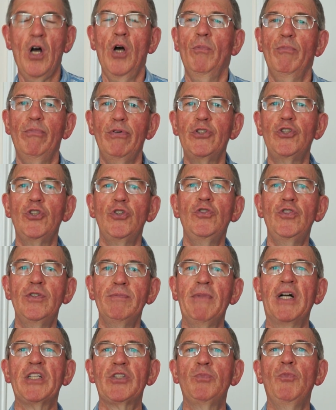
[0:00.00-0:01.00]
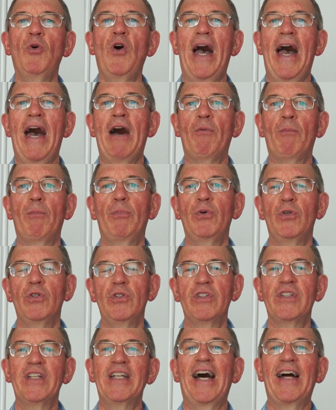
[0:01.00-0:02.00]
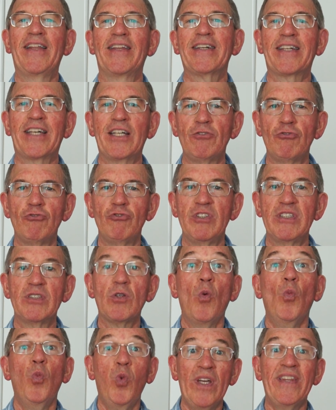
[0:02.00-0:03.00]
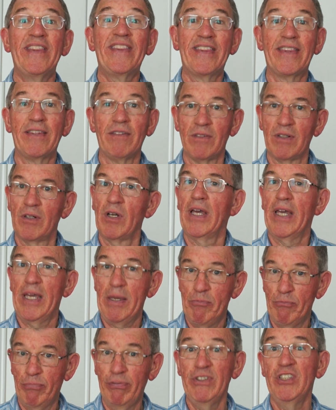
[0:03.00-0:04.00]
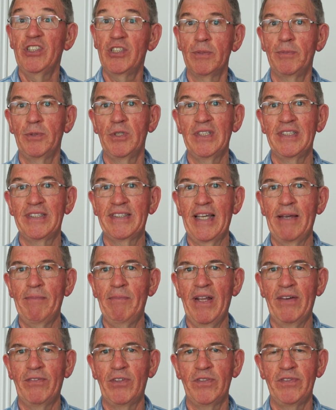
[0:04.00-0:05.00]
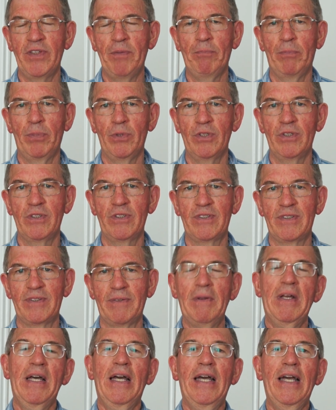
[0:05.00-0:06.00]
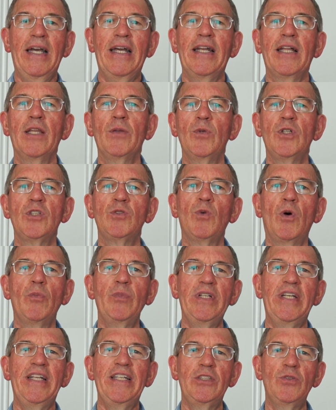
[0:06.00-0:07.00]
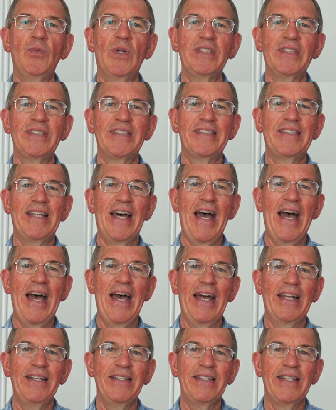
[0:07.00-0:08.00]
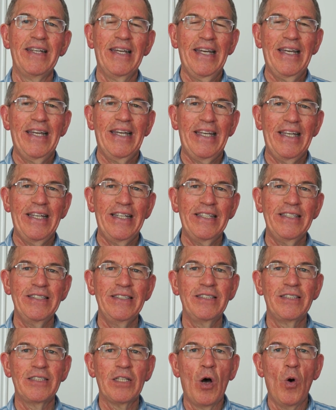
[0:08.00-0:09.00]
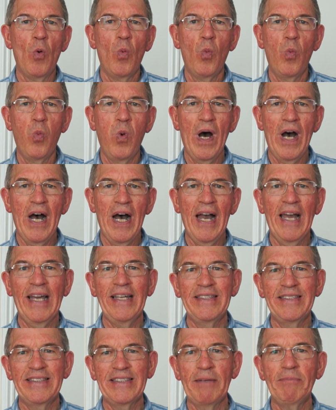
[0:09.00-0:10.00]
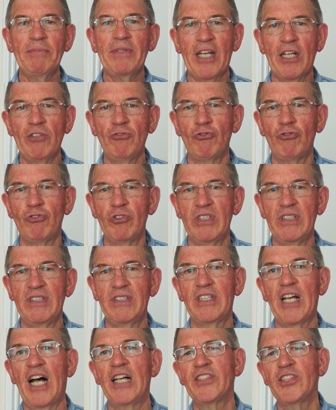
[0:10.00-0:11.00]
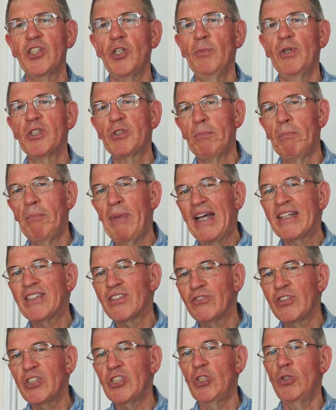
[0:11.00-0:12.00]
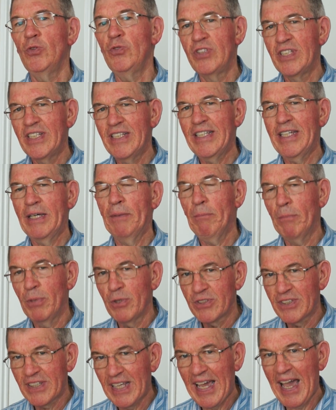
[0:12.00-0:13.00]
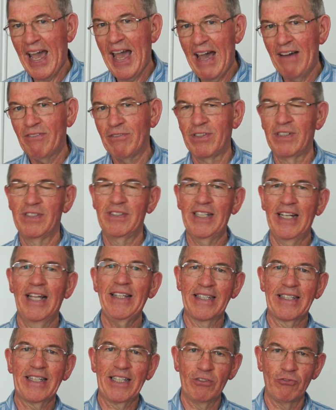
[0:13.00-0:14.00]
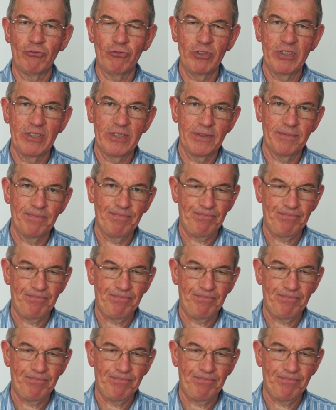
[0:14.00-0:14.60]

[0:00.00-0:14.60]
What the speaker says: produce much more output than other countries with, in principle, the same level of inputs. In other words, what we need to understand is why some countries are so much better at using the inputs they have than other countries.